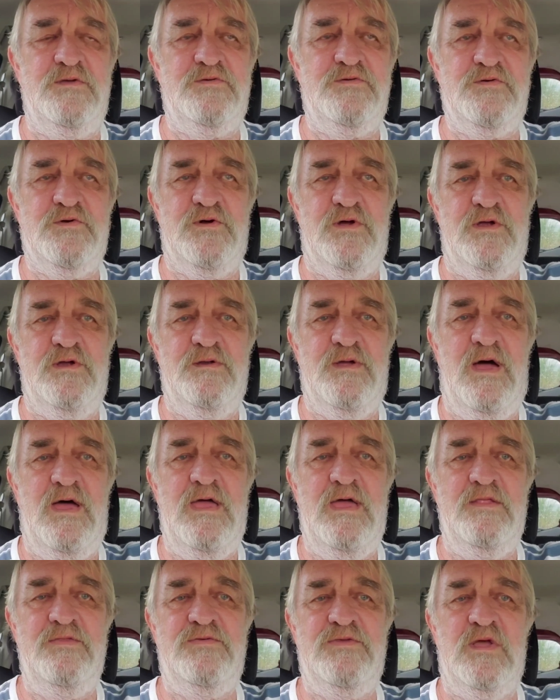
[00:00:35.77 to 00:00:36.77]
short.
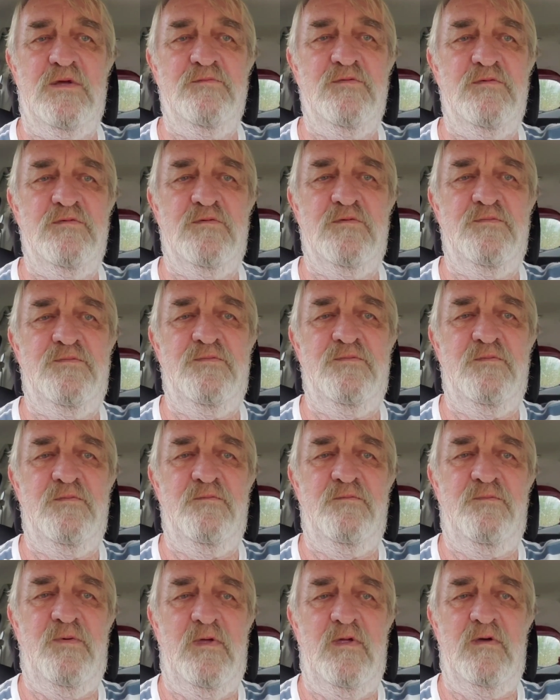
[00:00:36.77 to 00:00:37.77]
I had several
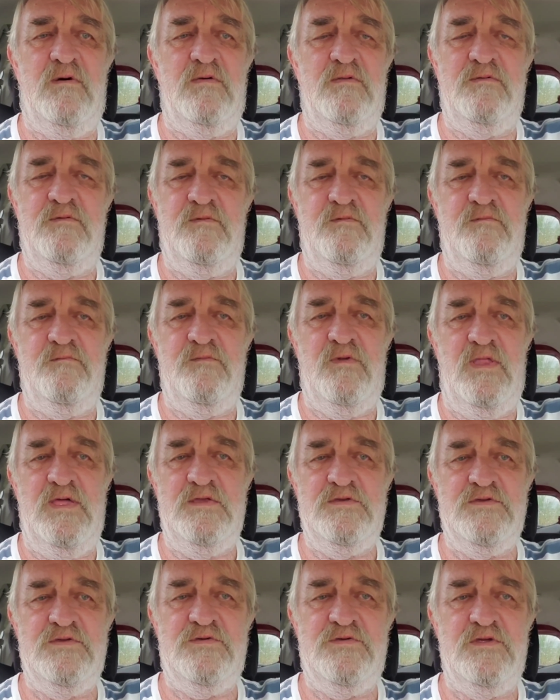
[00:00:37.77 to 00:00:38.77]
failed
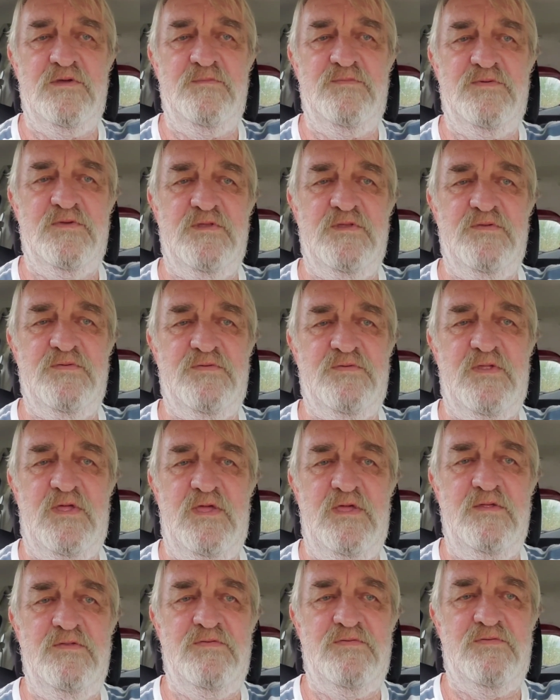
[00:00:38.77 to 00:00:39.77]
relationships in the
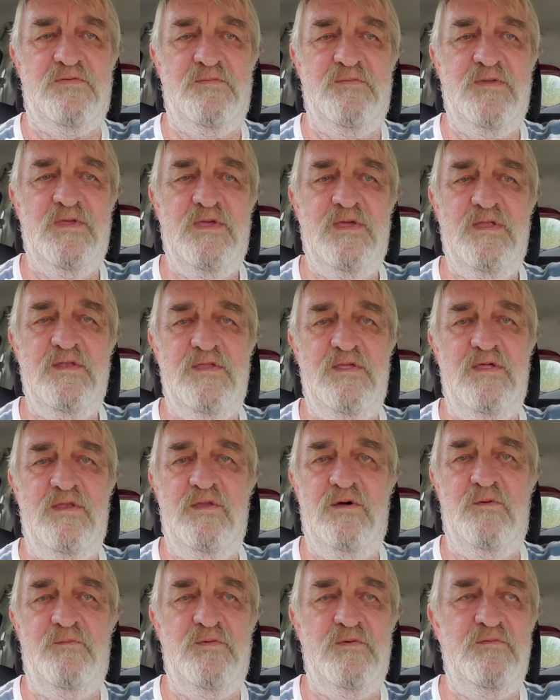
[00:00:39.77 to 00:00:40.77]
States.
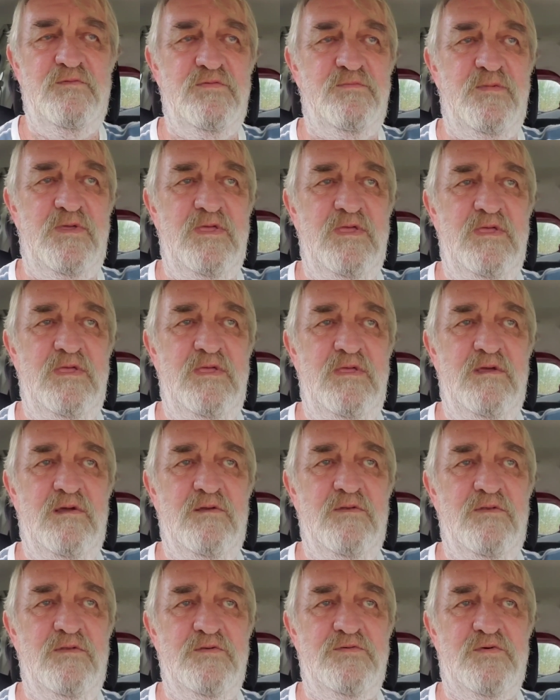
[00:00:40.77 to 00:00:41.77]
Didn't know if it was me
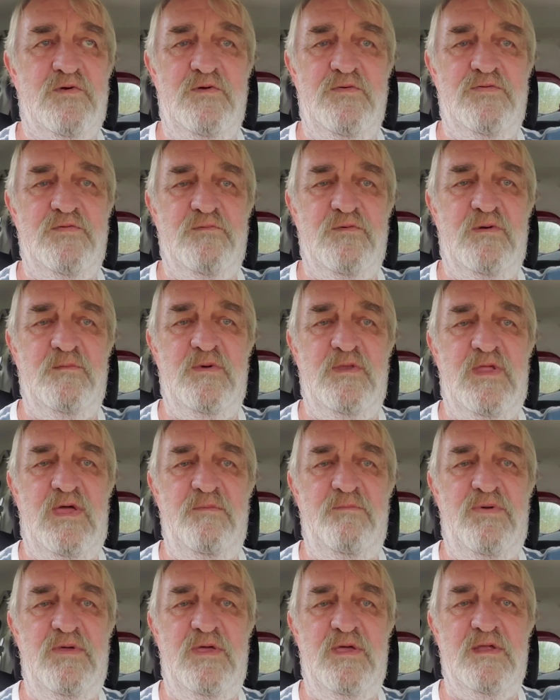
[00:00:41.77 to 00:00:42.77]
or the choice of women
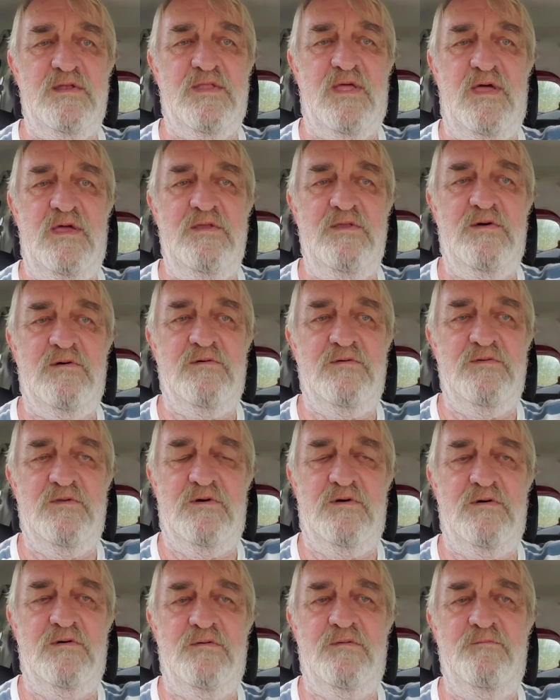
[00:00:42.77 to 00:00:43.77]
I picked. I don't
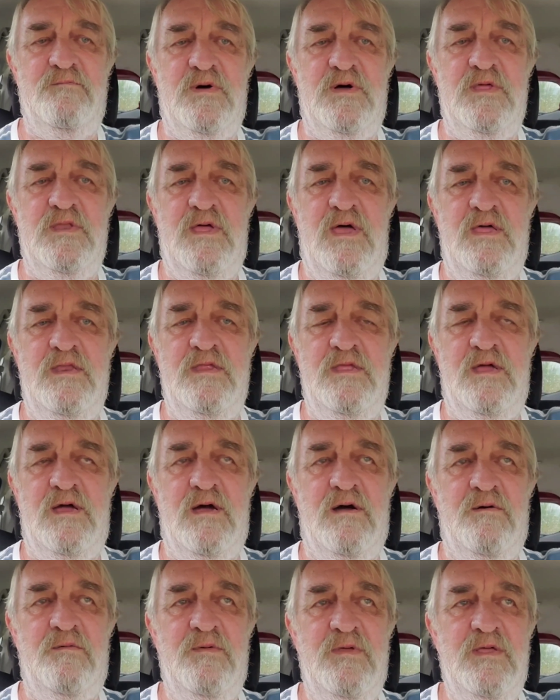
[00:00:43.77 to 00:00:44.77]
know. But
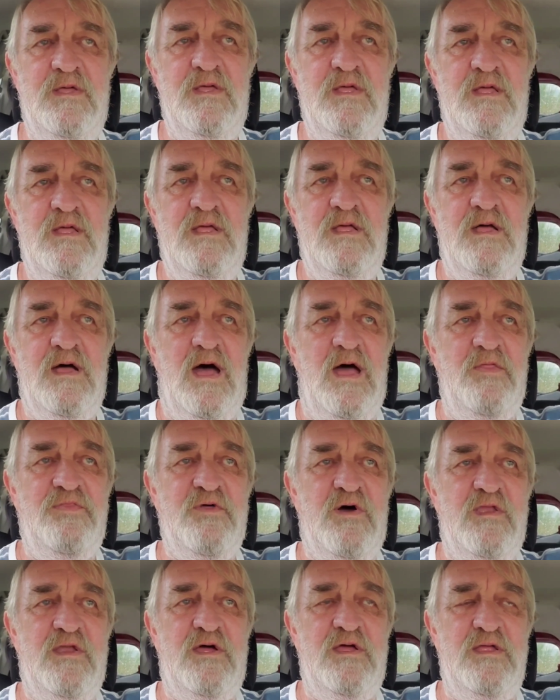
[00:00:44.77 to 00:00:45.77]
anyhow, I
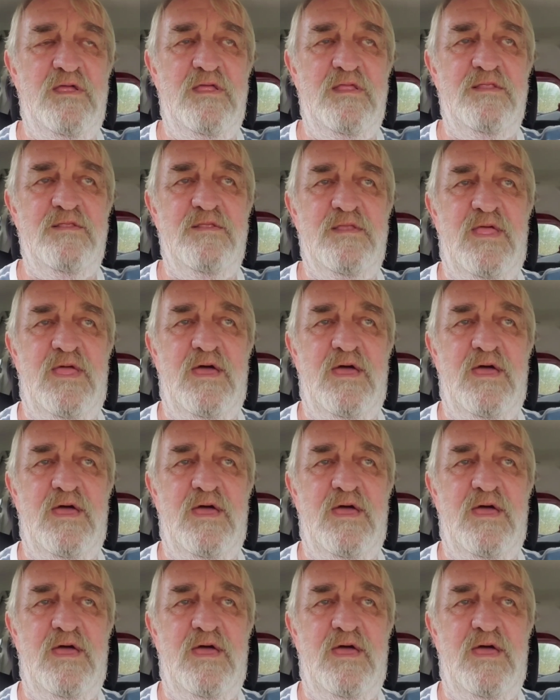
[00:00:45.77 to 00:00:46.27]
thought I